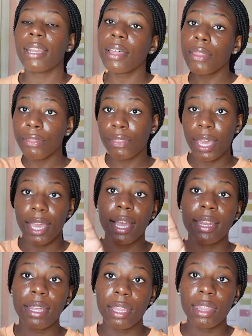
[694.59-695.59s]
Another thing,
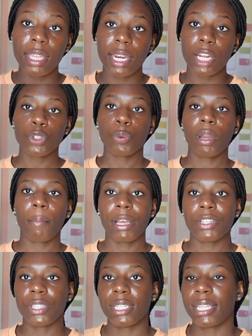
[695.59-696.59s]
another thing that I do want to
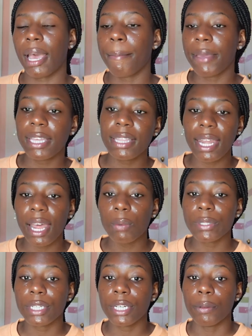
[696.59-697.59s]
mention is that being that I
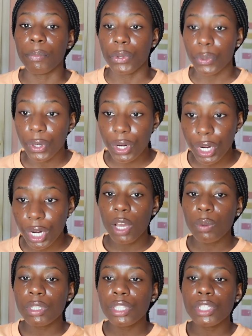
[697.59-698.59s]
was a commuter,
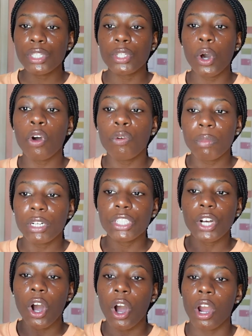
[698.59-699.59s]
it was so
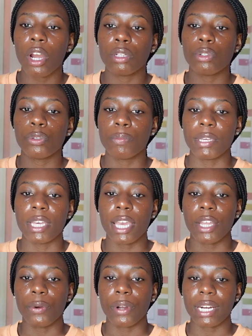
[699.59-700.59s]
much hard to
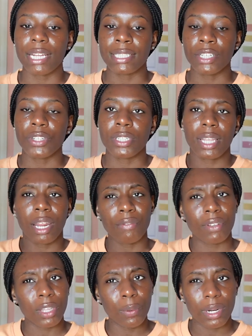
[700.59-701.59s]
be in organizations that I
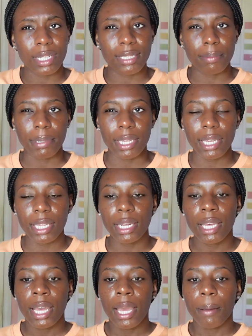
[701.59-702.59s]
really wanted to be
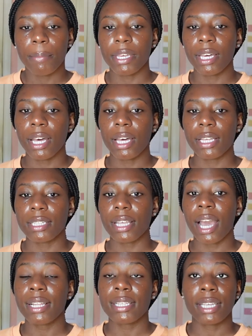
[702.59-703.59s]
in because
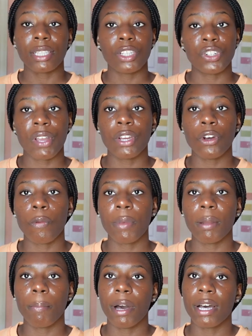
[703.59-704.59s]
I had to take the train home
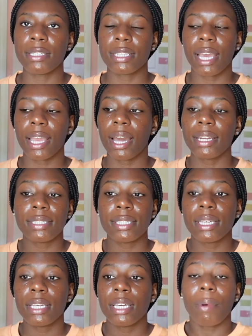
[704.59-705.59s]
and the bus and I
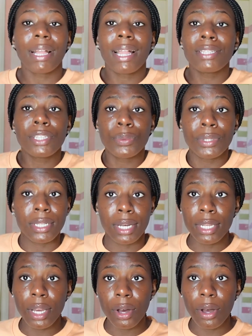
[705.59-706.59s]
honestly, when my classes were
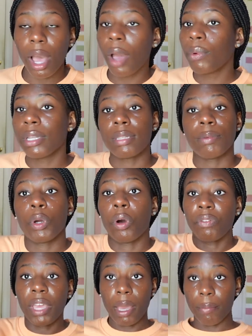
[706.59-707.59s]
done y'all, I wanted to be
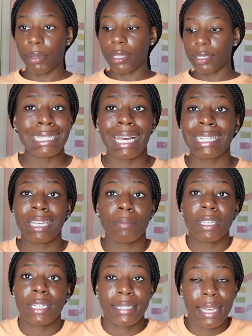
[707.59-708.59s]
off campus. Nine
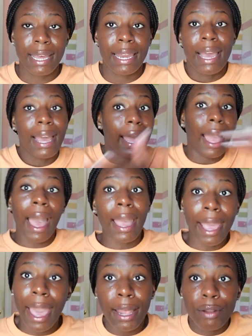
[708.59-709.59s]
times out of ten, I
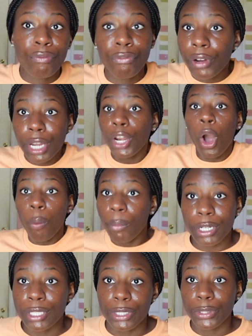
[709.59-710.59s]
had freaking
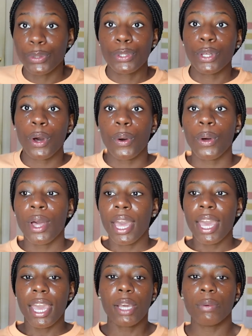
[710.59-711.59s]
homework to do. So
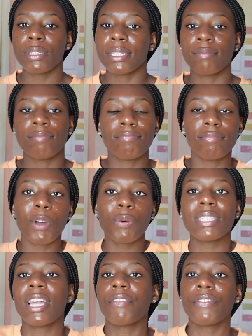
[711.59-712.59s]
it was it
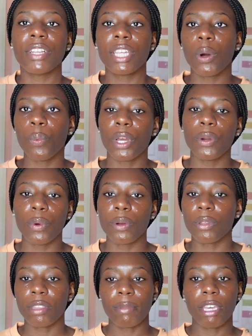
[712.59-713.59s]
was never really a win-win
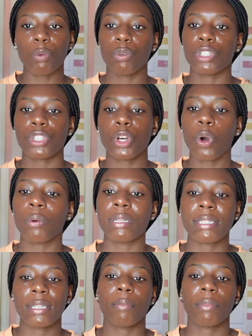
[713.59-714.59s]
with me. It was just
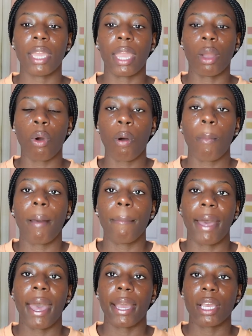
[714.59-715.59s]
always something on my
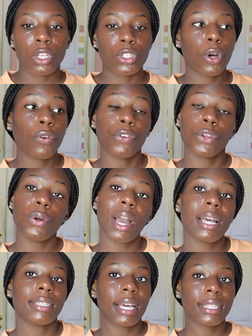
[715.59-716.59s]
back. So for you
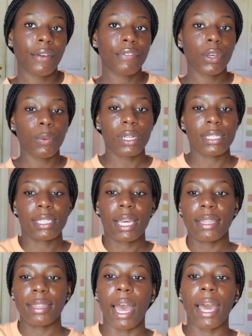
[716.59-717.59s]
guys, I definitely want to
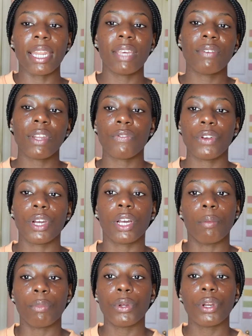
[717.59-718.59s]
say that even if you're a
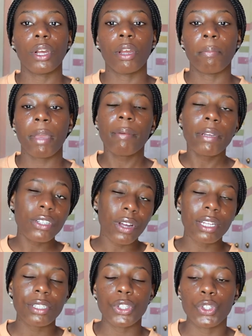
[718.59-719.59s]
commuter, maybe
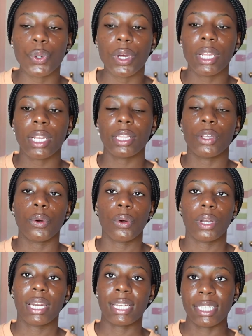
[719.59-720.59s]
try to join a
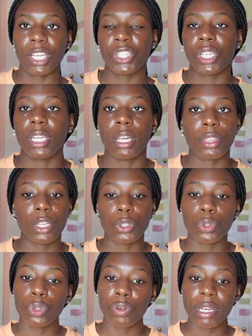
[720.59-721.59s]
organization, nothing
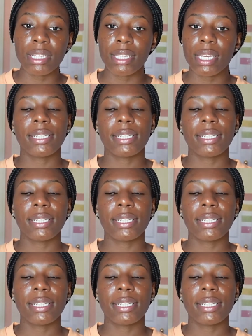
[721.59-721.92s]
too crazy.